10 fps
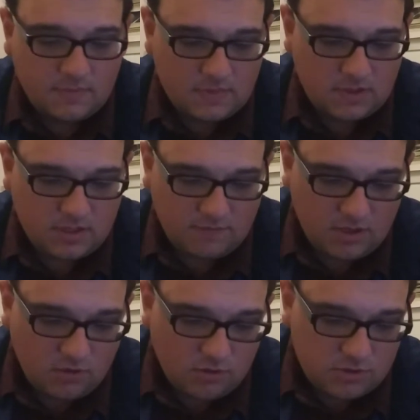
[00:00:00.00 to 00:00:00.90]
If they
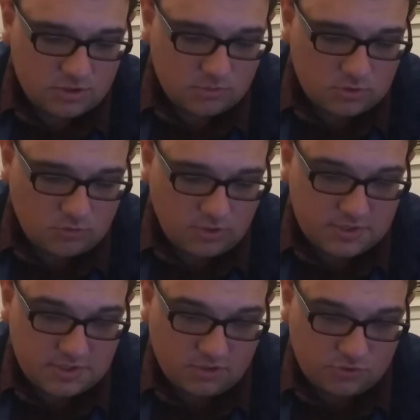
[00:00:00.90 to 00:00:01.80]
don't go to summer school, it's
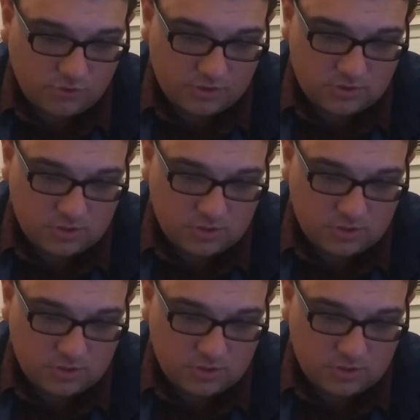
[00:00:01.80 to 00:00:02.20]
their choice.